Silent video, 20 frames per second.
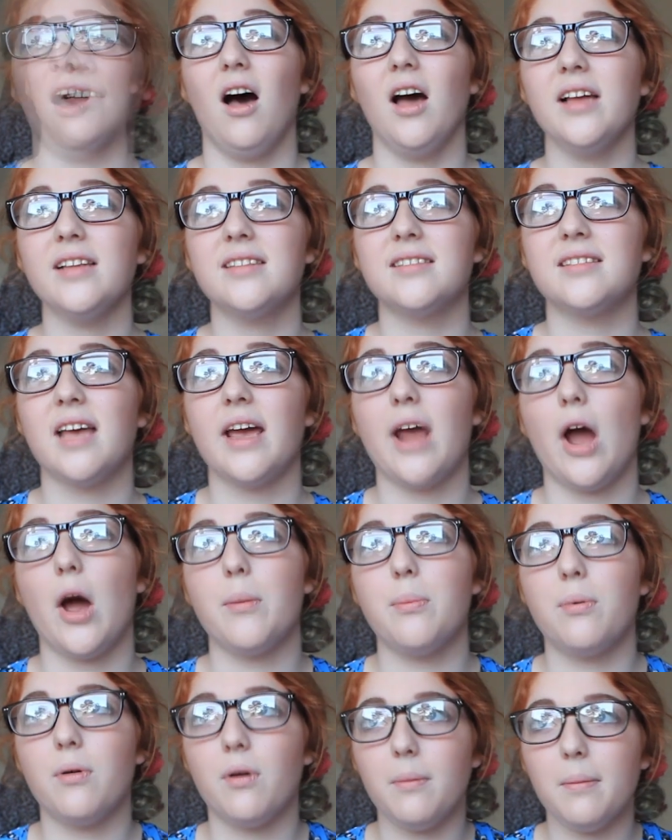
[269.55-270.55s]
I'd say I
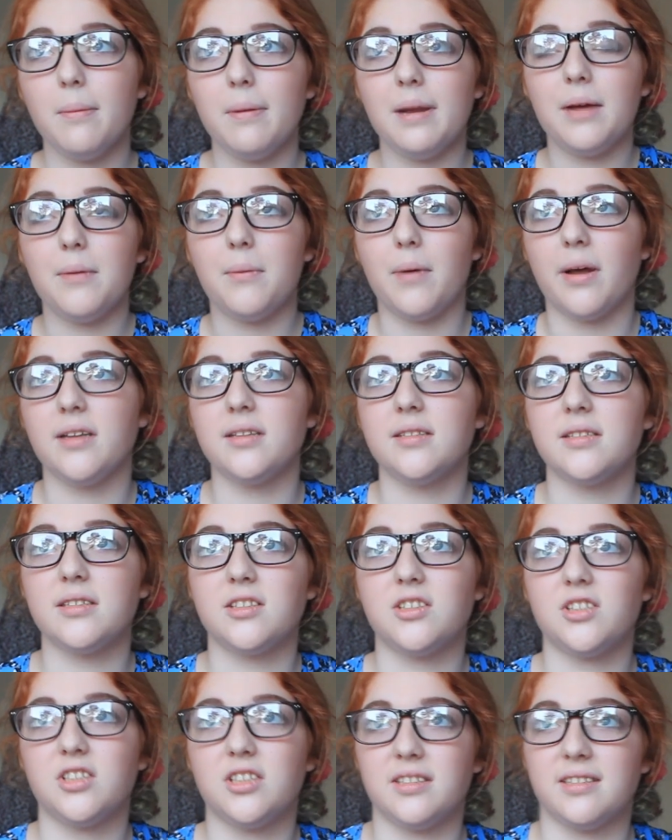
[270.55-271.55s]
probably went
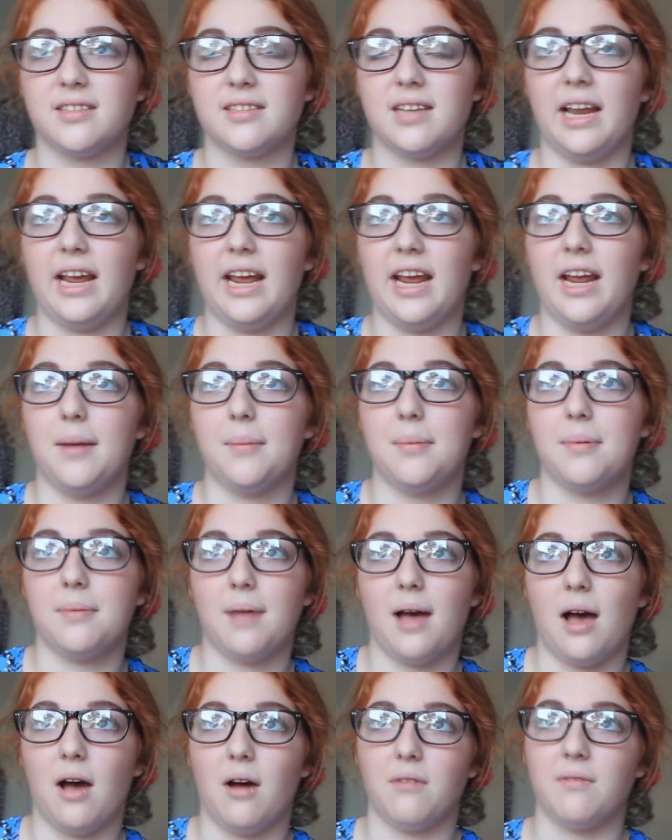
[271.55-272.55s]
to sleep
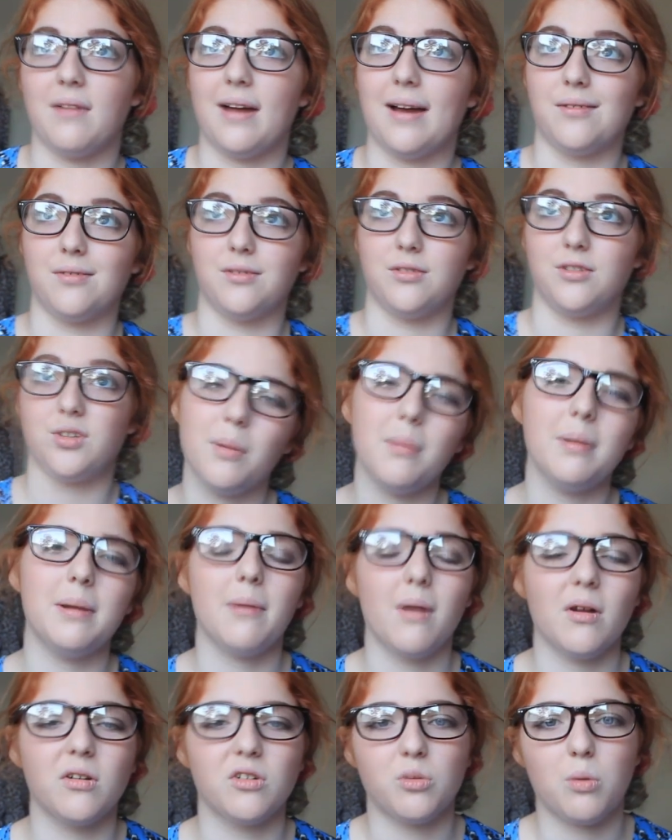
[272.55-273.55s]
at probably
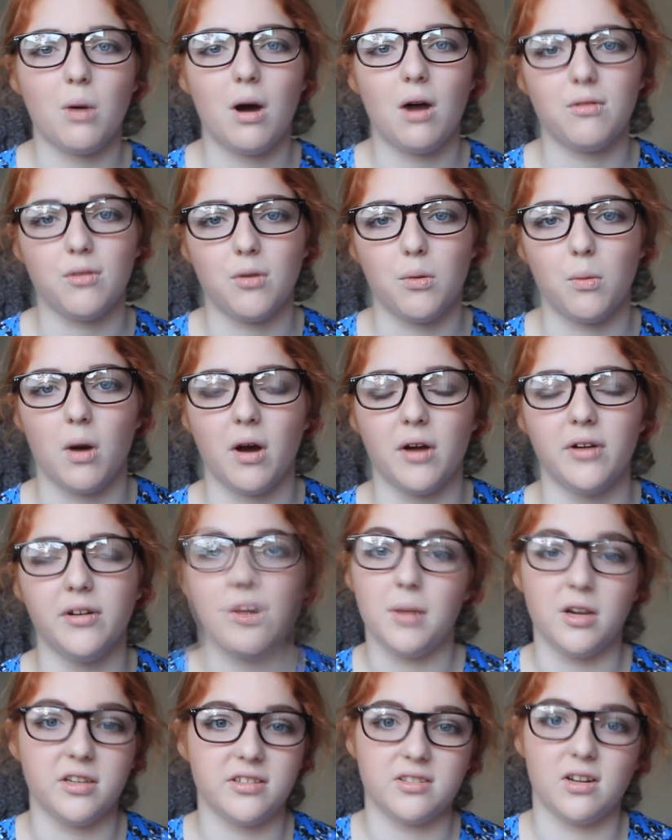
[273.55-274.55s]
around 12 or 1
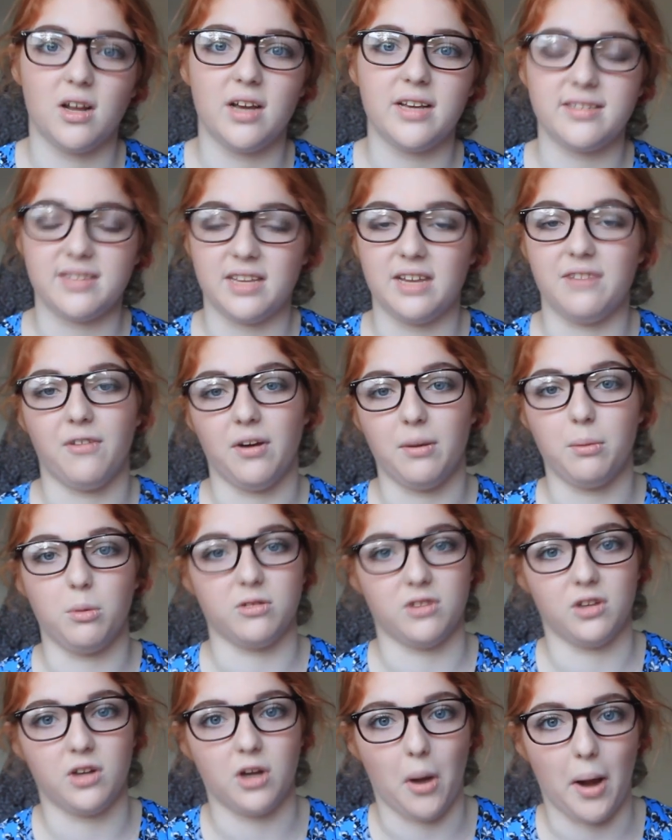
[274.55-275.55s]
most nights if I
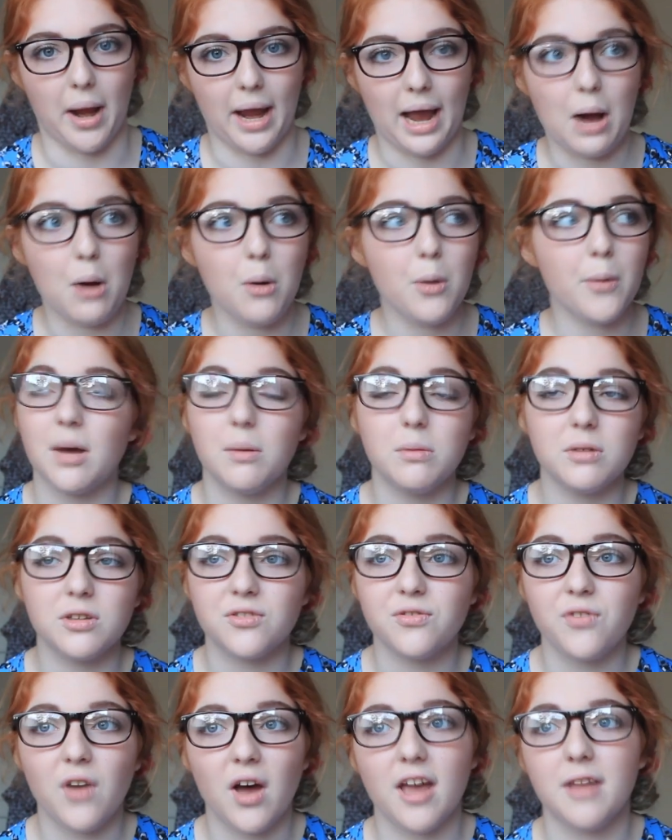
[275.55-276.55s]
wasn't going out. That was
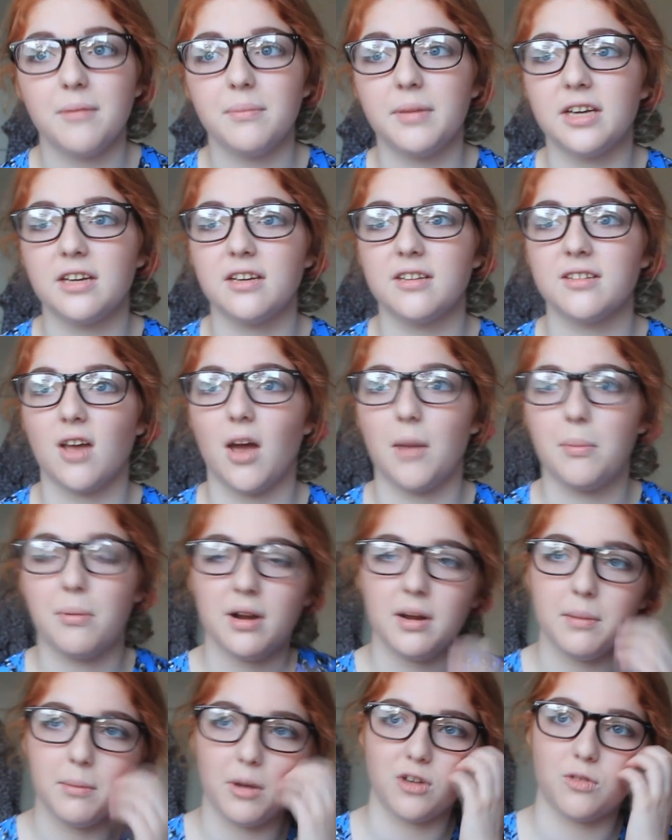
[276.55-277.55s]
fine because I
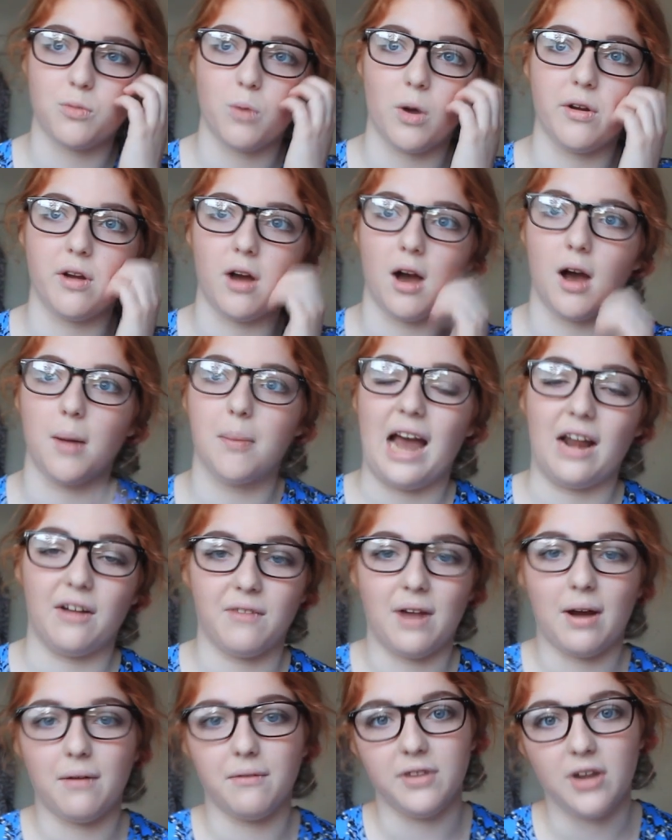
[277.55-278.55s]
pretty much woke up at
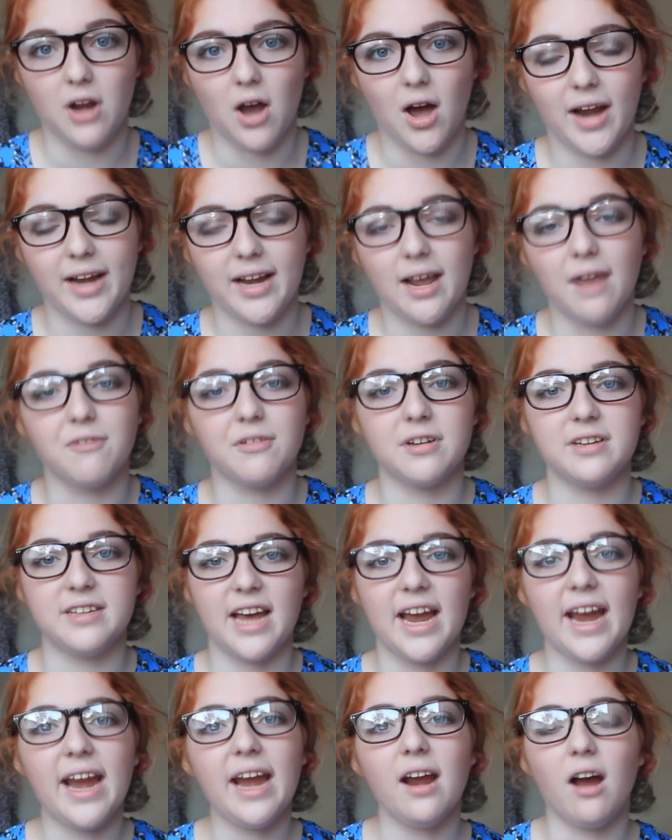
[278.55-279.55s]
around 9 every
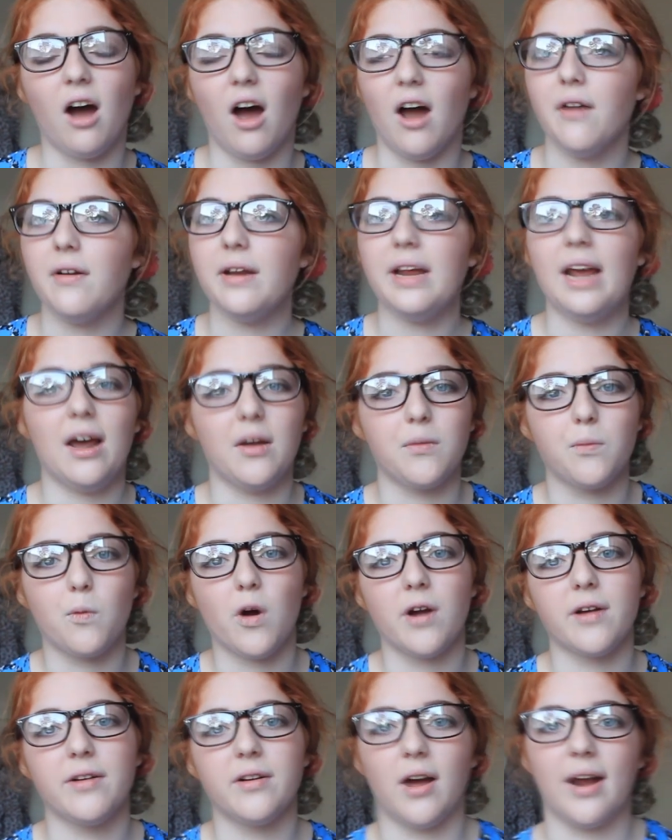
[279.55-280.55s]
day. I only had
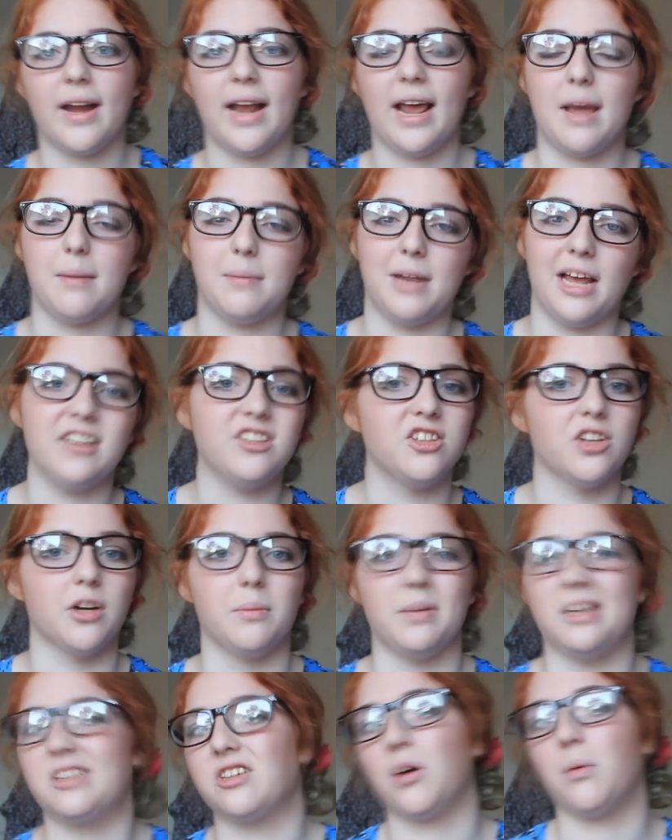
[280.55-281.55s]
one 9 AM lecture in
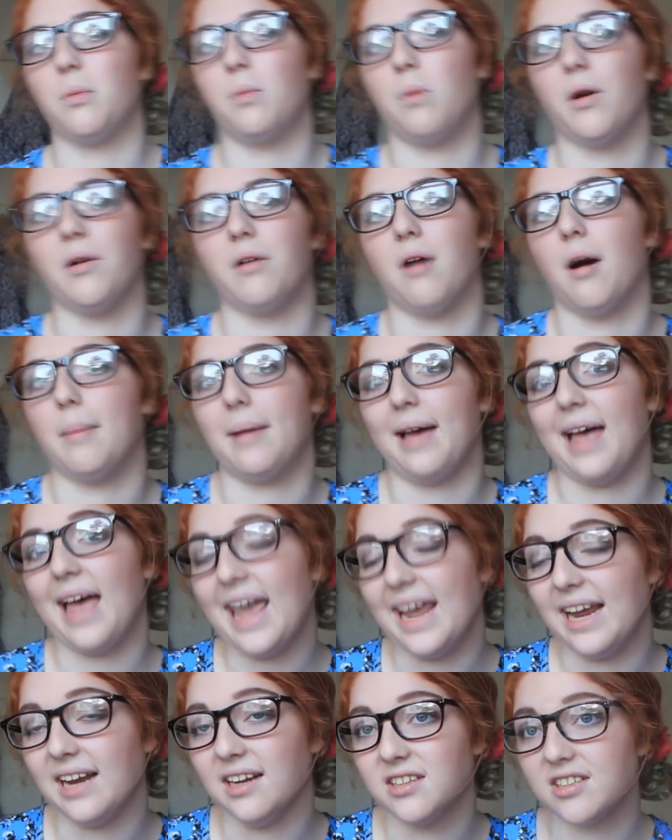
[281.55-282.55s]
which I woke up at
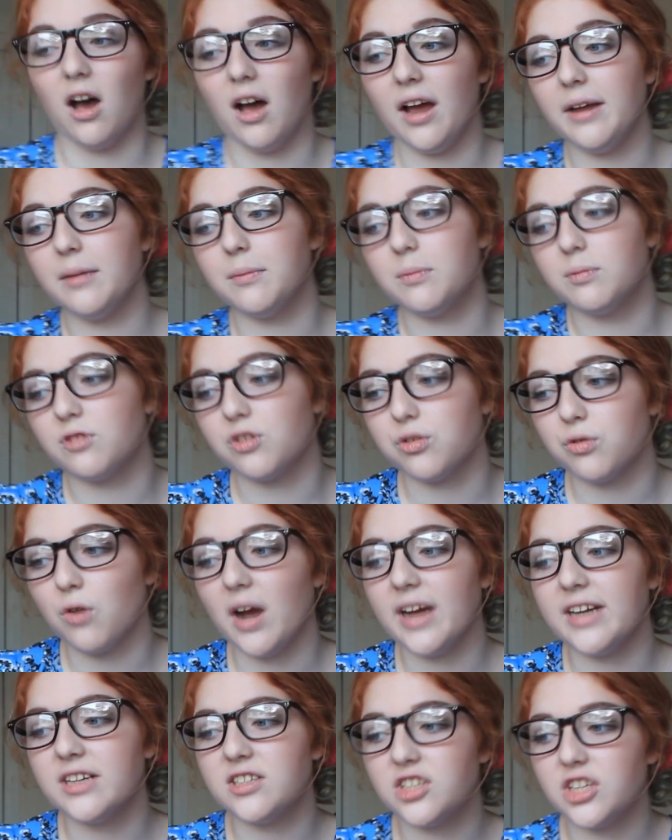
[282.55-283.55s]
8. I
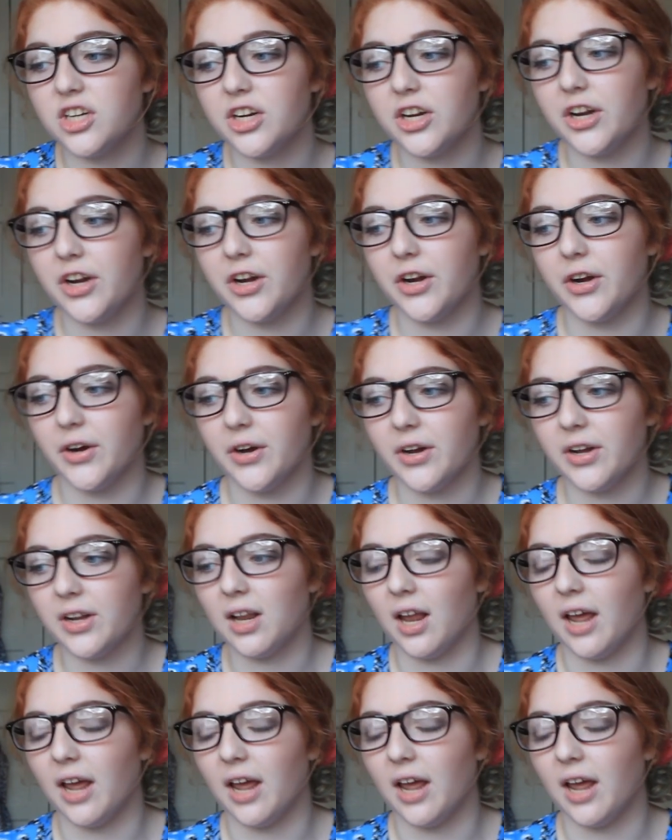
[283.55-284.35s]
tried to